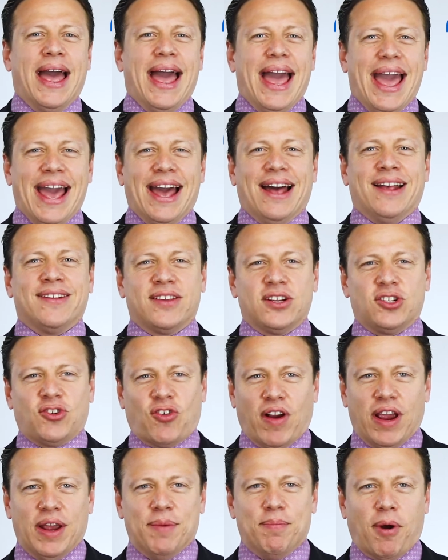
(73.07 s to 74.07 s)
as a
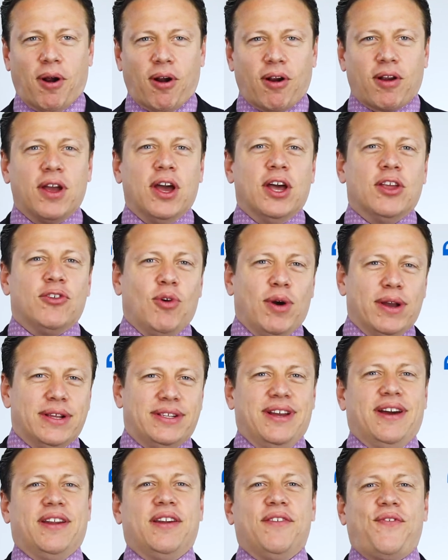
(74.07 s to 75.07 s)
trademark to
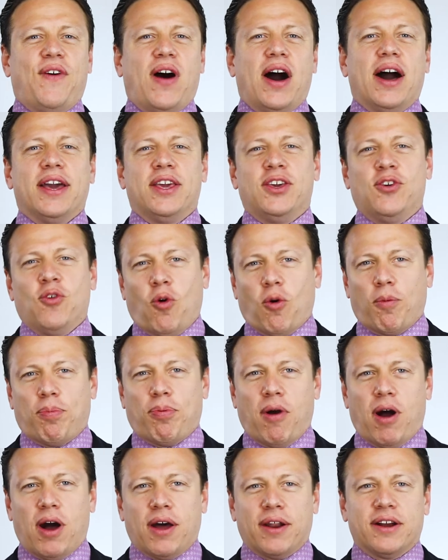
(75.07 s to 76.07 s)
identify your
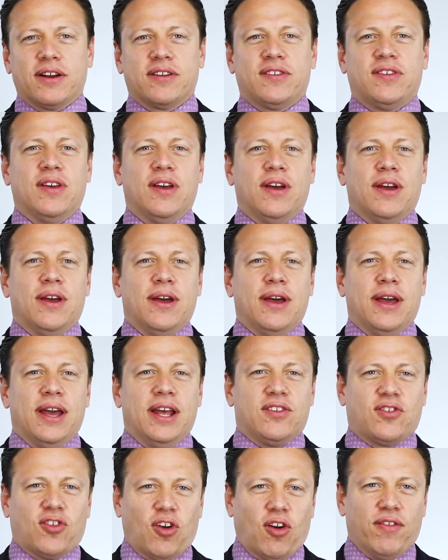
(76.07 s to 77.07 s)
products
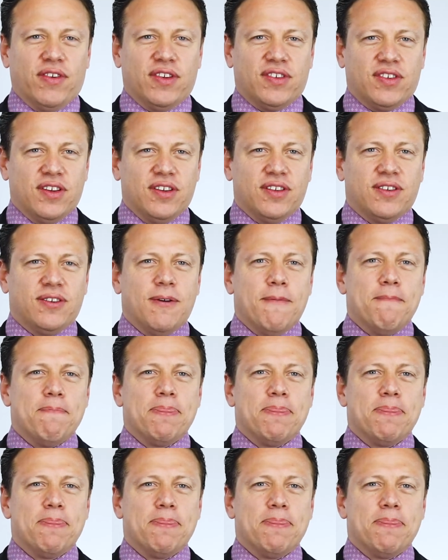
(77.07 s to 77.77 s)
and services.